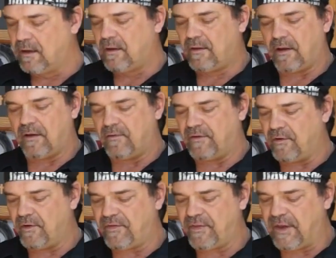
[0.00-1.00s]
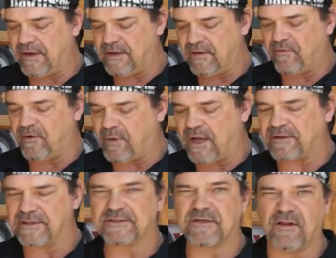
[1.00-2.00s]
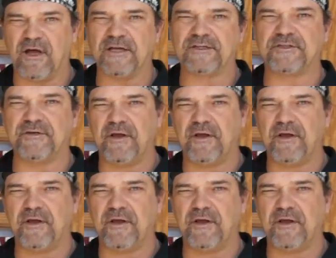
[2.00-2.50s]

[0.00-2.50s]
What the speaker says: The only thing different about this clutch